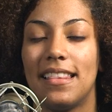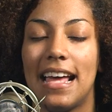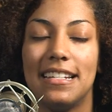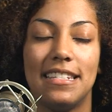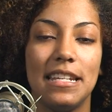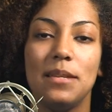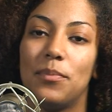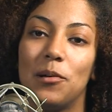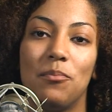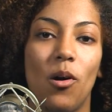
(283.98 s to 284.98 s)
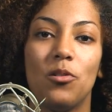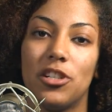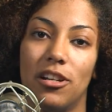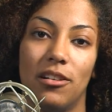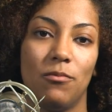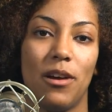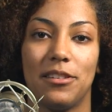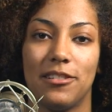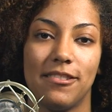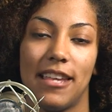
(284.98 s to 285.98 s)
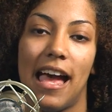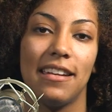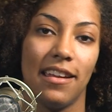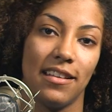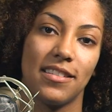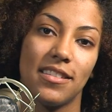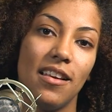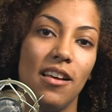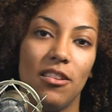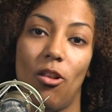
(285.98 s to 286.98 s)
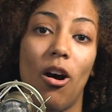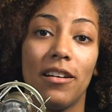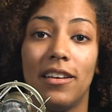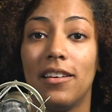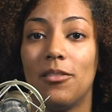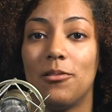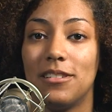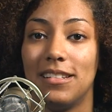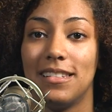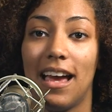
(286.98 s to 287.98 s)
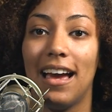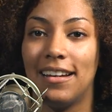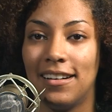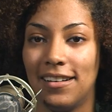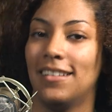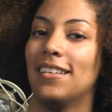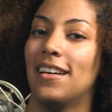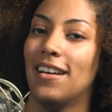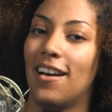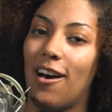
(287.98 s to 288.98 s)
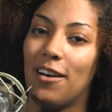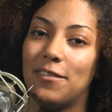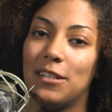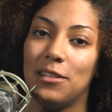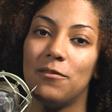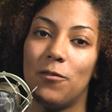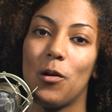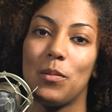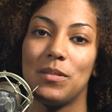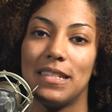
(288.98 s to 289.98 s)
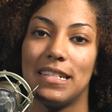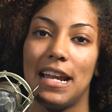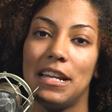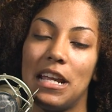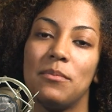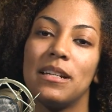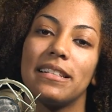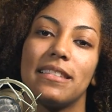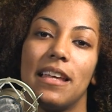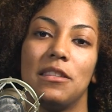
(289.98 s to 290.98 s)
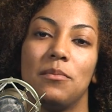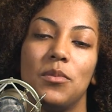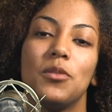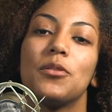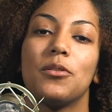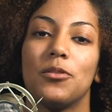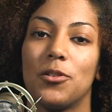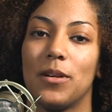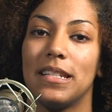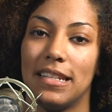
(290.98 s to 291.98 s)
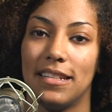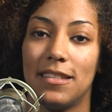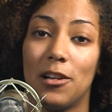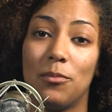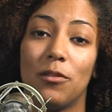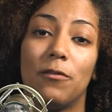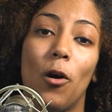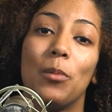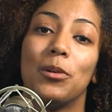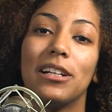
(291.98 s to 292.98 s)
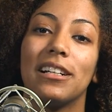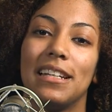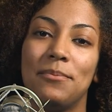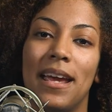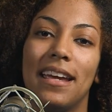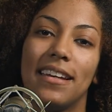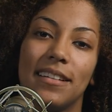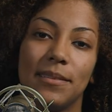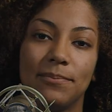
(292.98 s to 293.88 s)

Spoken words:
That deep emotion, whether sadness, longing, or desire, often informs the dynamics and the musical choices that a performer can make.